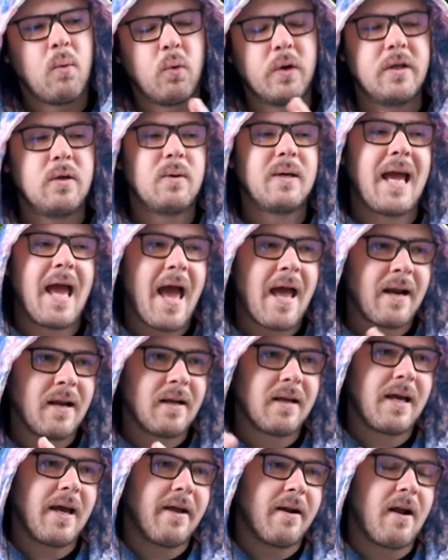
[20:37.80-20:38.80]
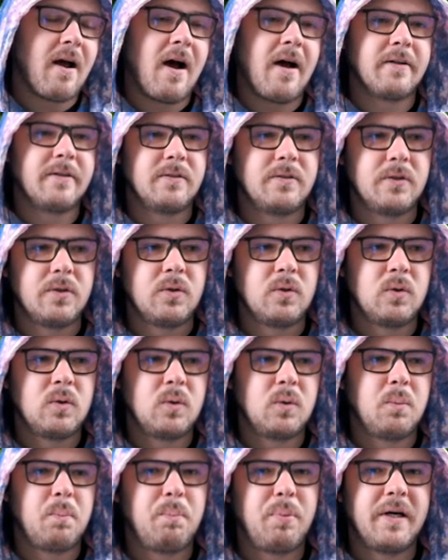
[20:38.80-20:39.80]
what you can and cannot
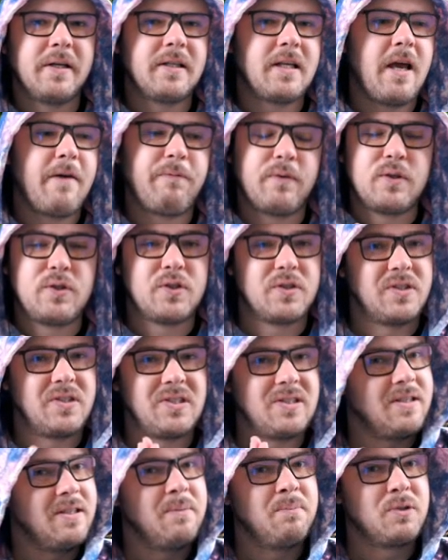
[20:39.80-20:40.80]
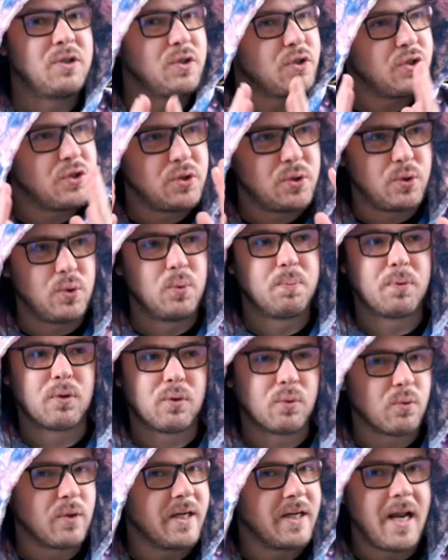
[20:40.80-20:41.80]
do. But if it just seems
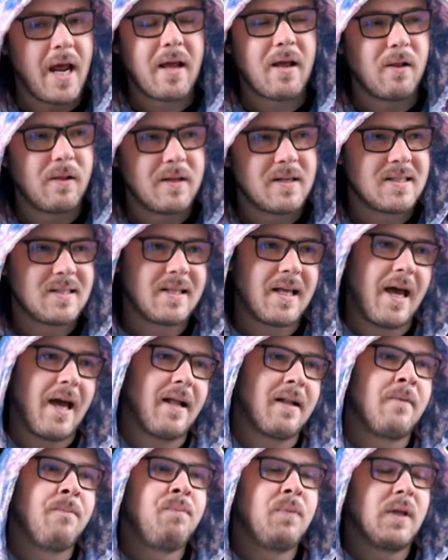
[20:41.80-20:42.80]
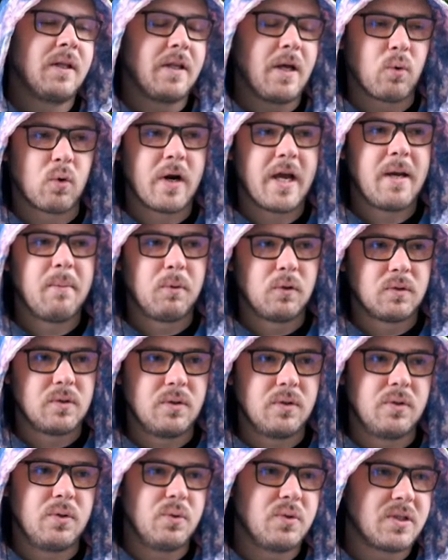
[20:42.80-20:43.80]
super ridiculous that they were able to
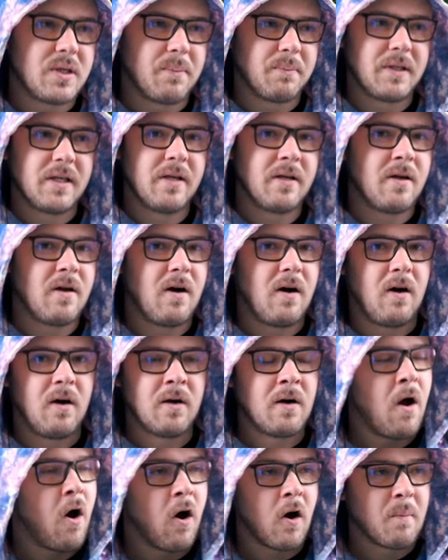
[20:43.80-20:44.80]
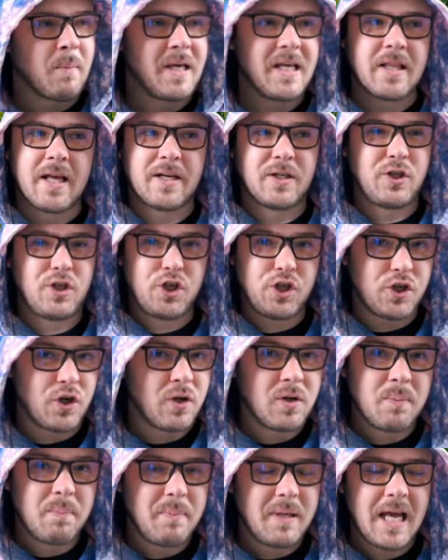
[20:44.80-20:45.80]
do something on army that
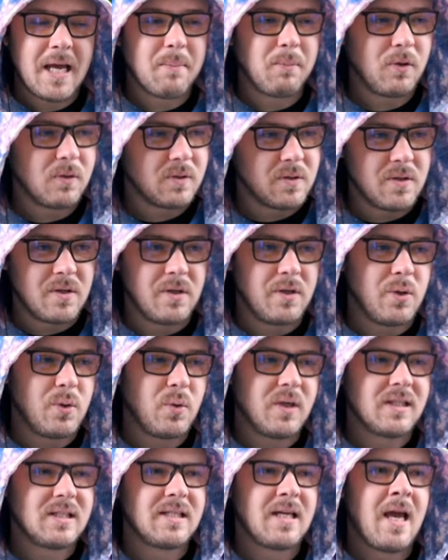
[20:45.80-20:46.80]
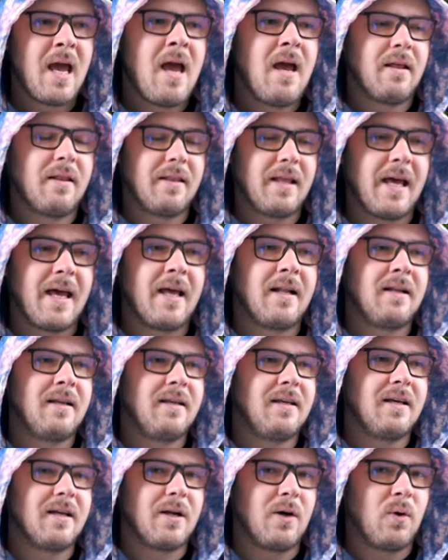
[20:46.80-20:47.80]
shouldn't be able to do it, then,
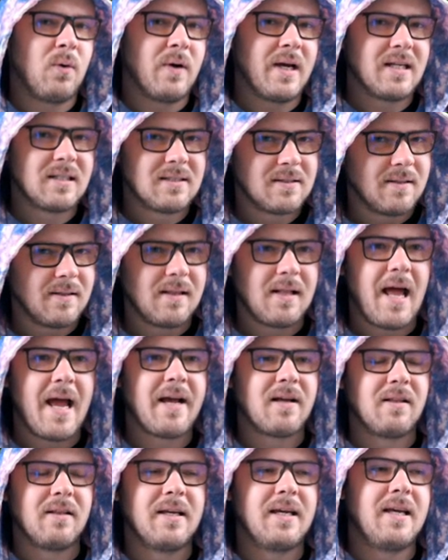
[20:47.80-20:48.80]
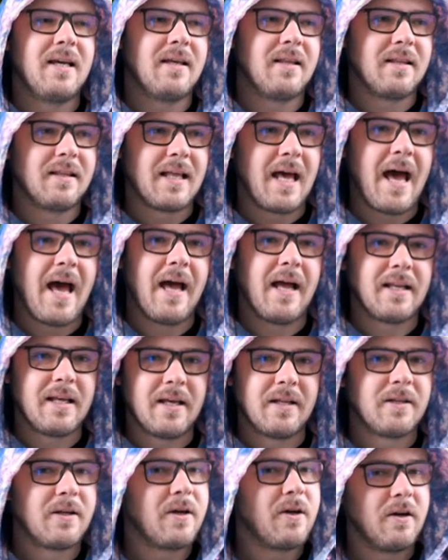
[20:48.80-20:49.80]
you know, it's likely that
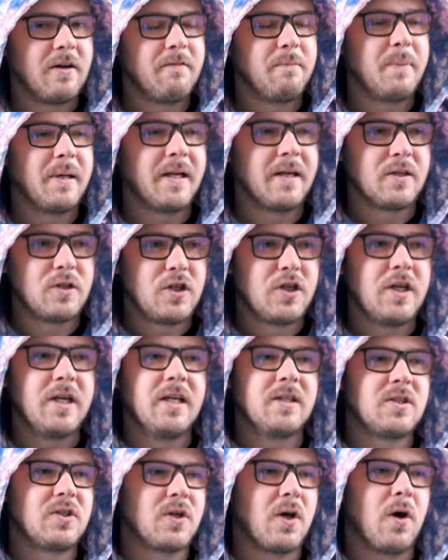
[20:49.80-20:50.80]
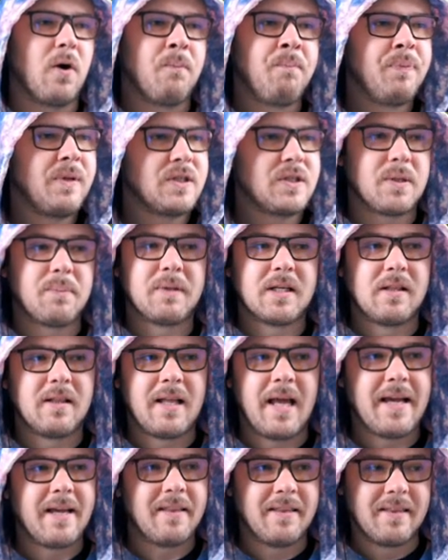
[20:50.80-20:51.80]
it could have been a cheat. So something
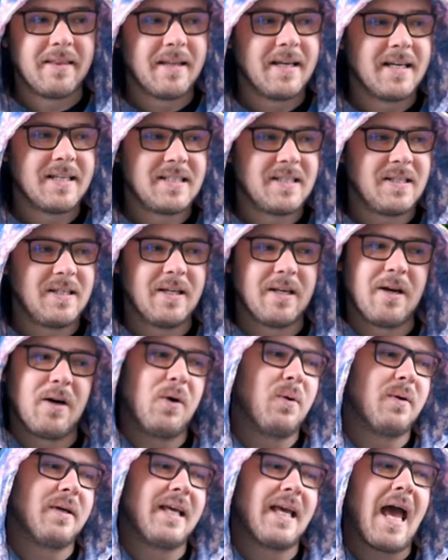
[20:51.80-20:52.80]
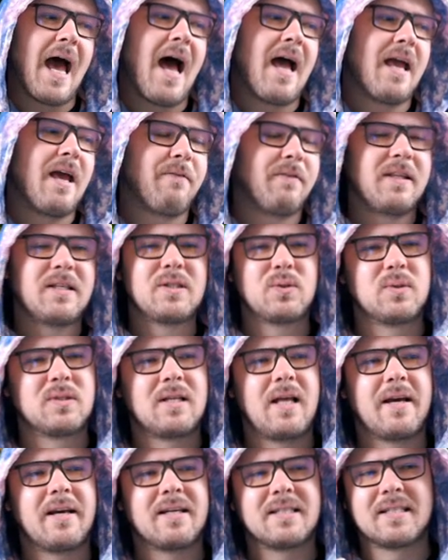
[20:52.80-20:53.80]
like this, you know, yeah, if this was
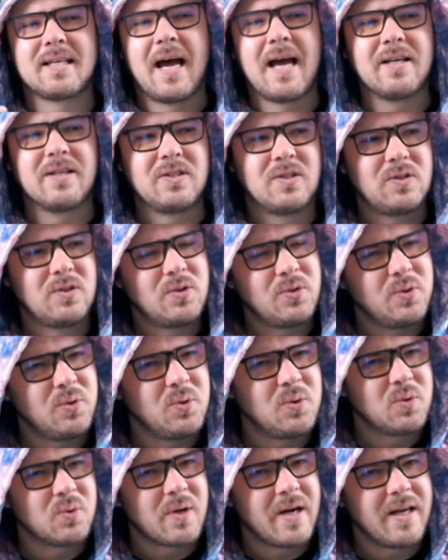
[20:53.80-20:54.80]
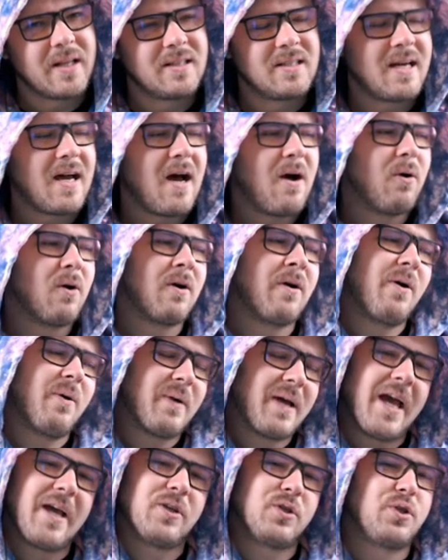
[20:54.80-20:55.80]
like a size two red tower,
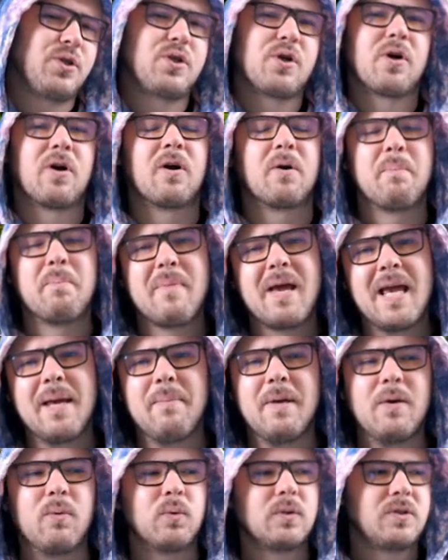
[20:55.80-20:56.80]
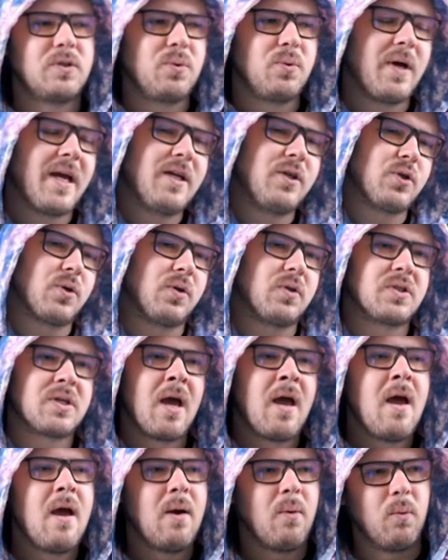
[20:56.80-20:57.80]
okay, sure, maybe with two angels
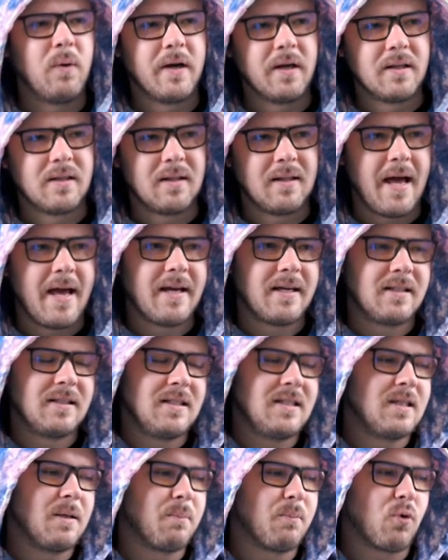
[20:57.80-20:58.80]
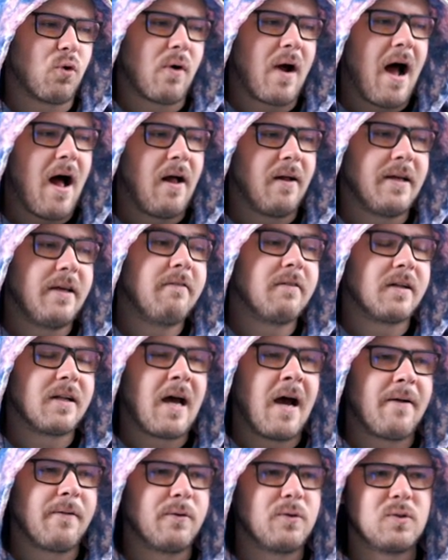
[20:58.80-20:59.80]
with like decent morale, even
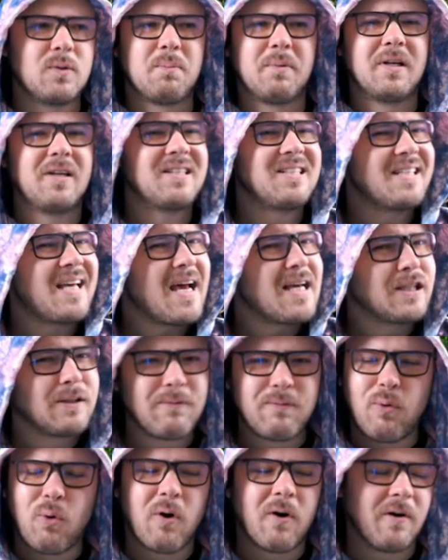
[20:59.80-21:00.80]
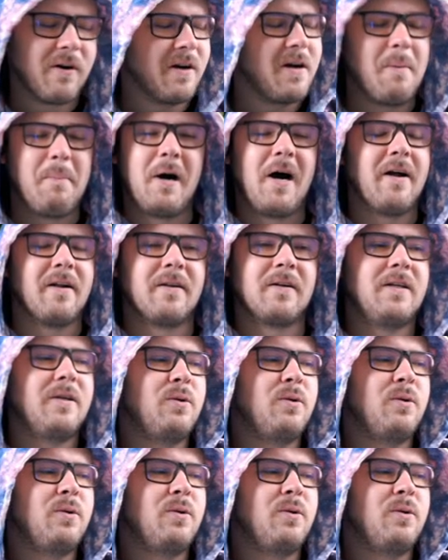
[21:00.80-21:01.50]
not losing, but a size four, come on,